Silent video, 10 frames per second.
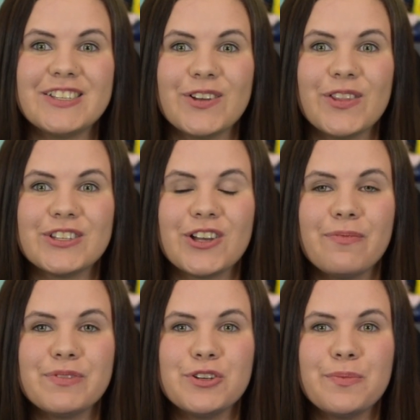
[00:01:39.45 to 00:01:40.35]
So the
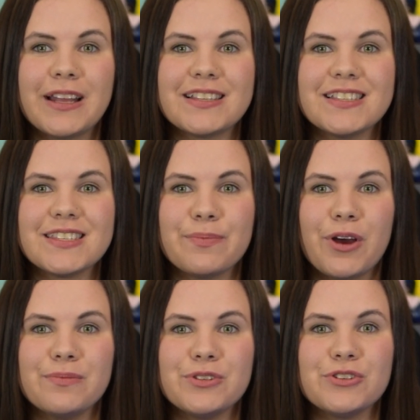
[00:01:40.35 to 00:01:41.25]
top two buttons, the
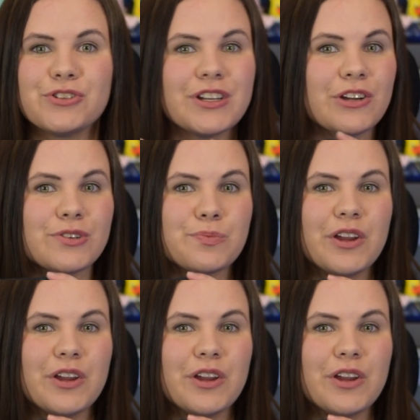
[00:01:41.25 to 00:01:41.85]
bottom two triggers.